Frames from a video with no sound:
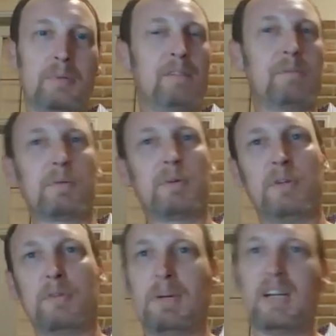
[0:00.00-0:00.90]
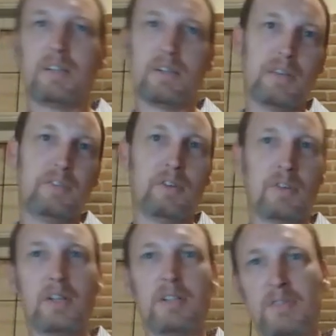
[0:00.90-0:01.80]
I remember when you were back there giving your
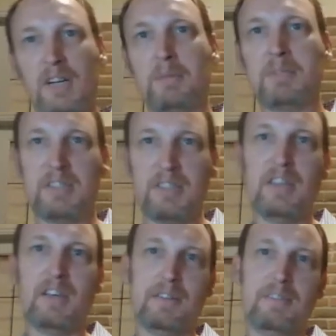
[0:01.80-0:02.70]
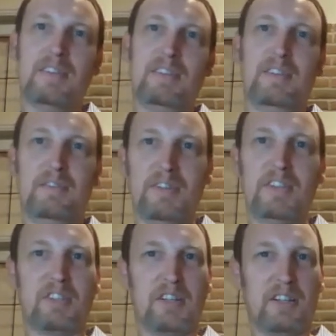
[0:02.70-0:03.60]
talk on vitamin C at
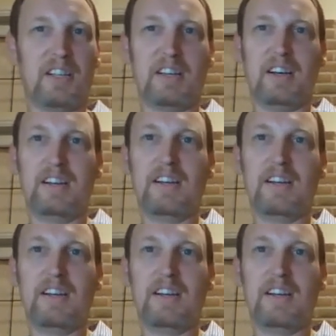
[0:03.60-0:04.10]
FNCE in Atlanta.